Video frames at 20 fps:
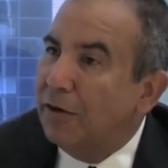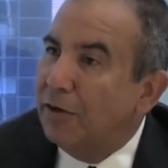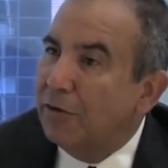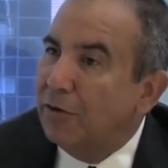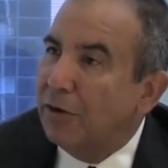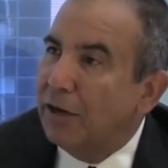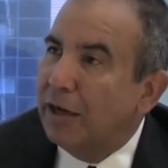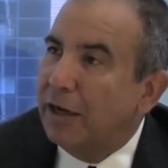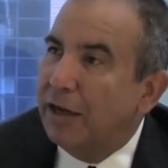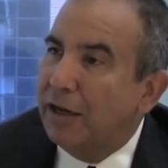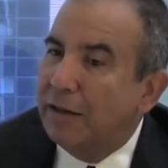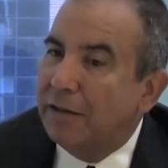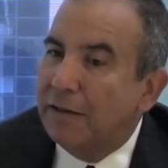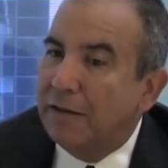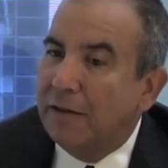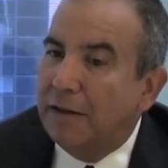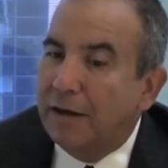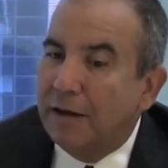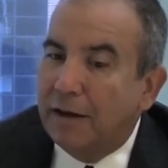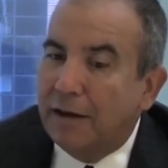you're looking at
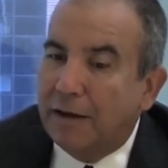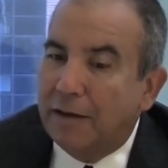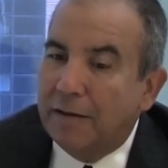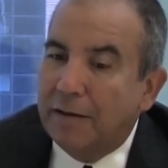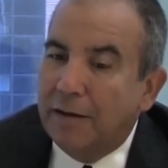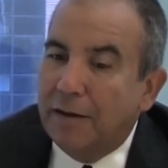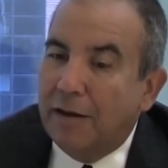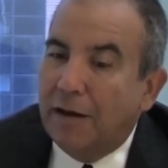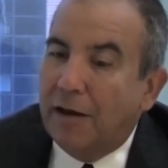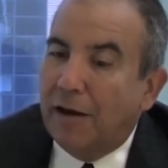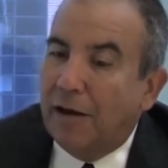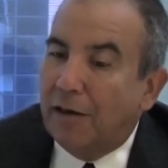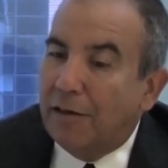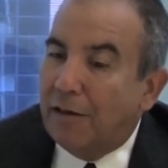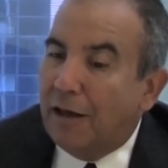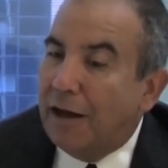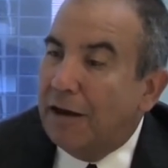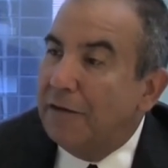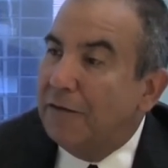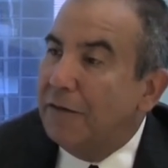a
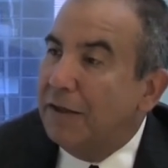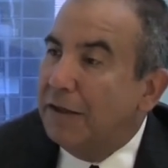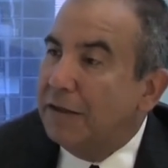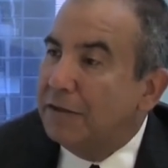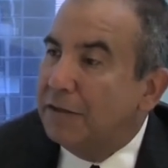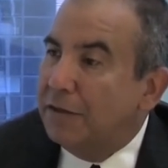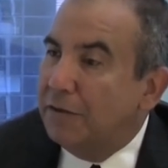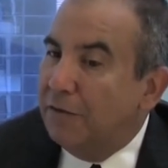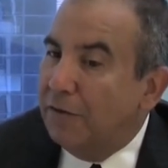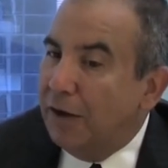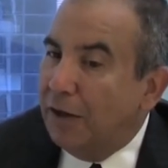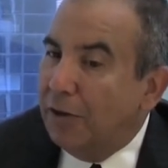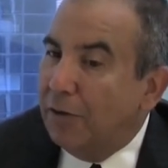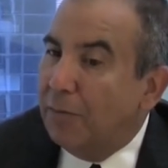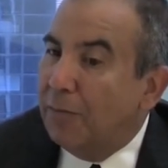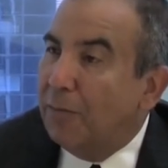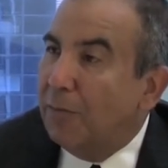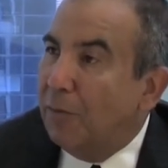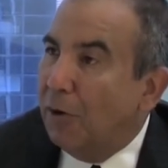lot of these developed